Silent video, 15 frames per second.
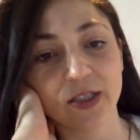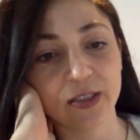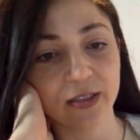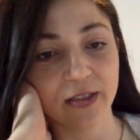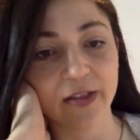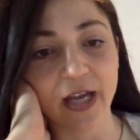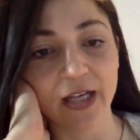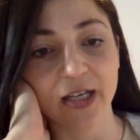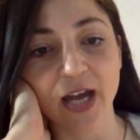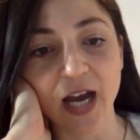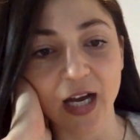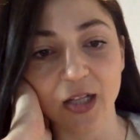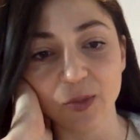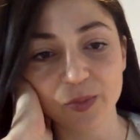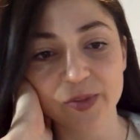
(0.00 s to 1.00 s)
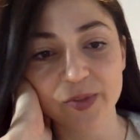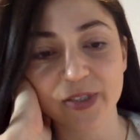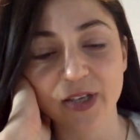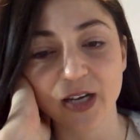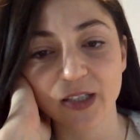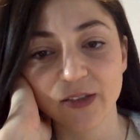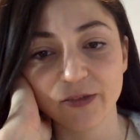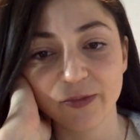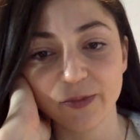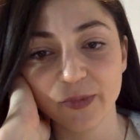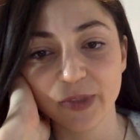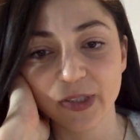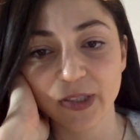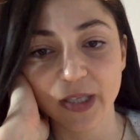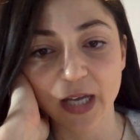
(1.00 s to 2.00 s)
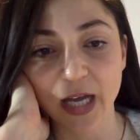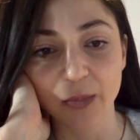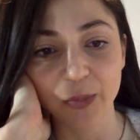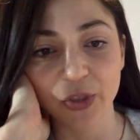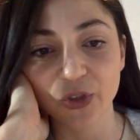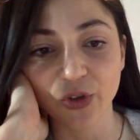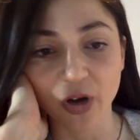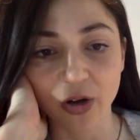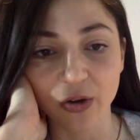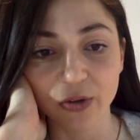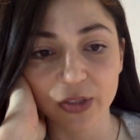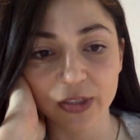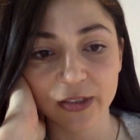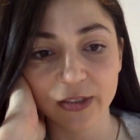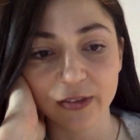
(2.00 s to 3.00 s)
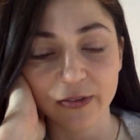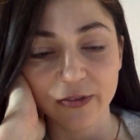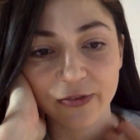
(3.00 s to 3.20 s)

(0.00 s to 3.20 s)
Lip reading: that helped kind of help me grow and